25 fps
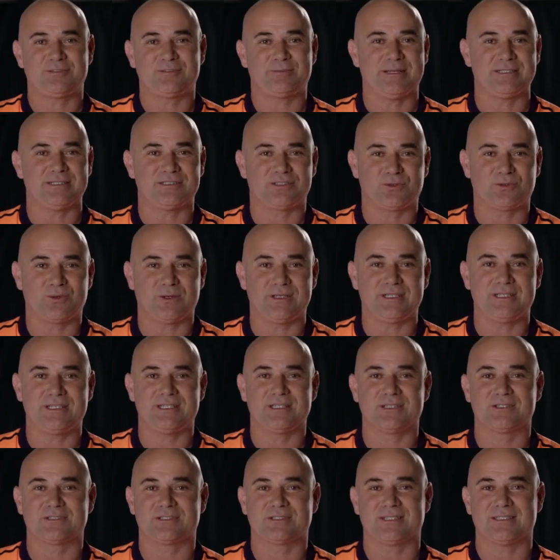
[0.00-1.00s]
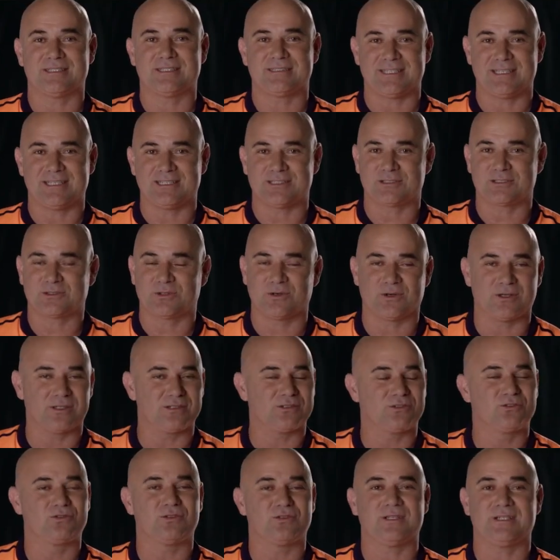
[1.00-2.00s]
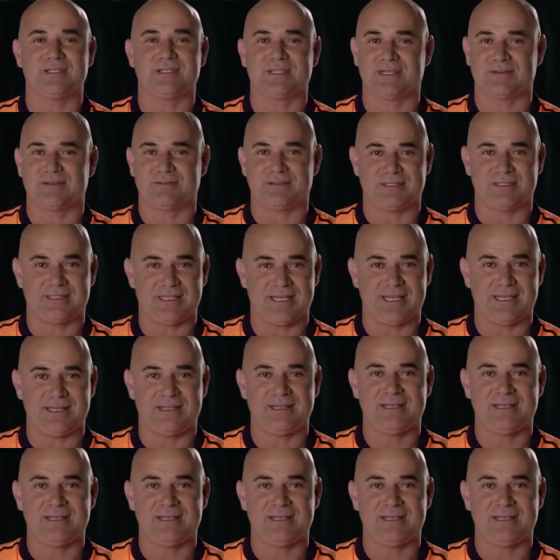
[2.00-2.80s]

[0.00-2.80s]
spent 20 years on the tennis court, drilling every day,